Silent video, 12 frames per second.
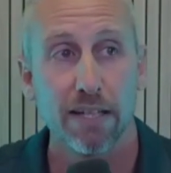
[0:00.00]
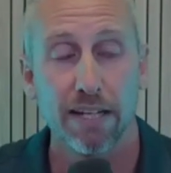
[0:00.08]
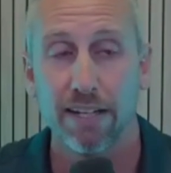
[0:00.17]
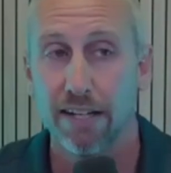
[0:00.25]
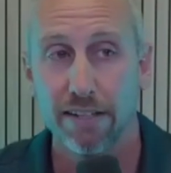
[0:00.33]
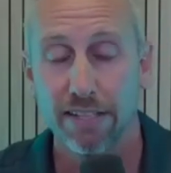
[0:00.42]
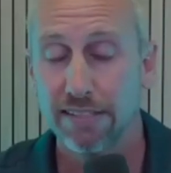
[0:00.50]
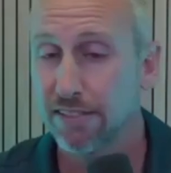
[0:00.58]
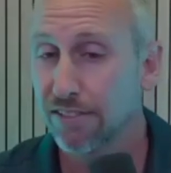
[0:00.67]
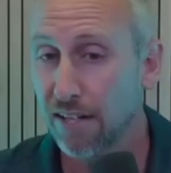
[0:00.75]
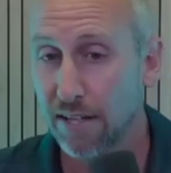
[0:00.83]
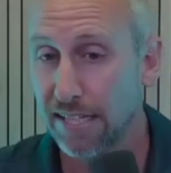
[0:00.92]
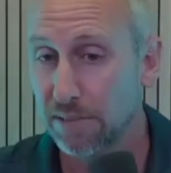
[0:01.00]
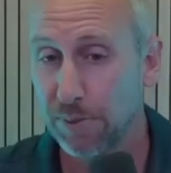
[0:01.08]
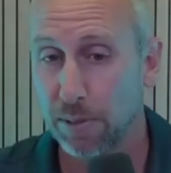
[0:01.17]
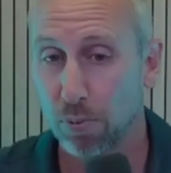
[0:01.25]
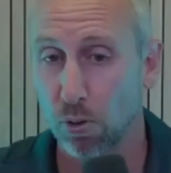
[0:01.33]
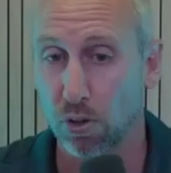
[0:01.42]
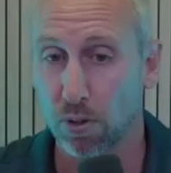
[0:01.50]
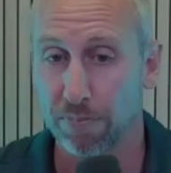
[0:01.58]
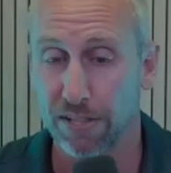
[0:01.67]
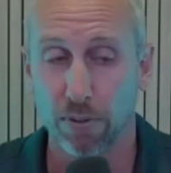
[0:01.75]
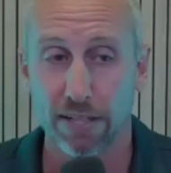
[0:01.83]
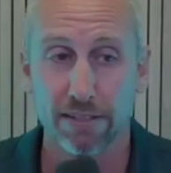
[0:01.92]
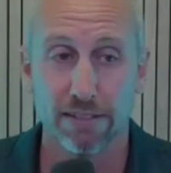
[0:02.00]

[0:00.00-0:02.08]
and this is not an SBA program thing, right?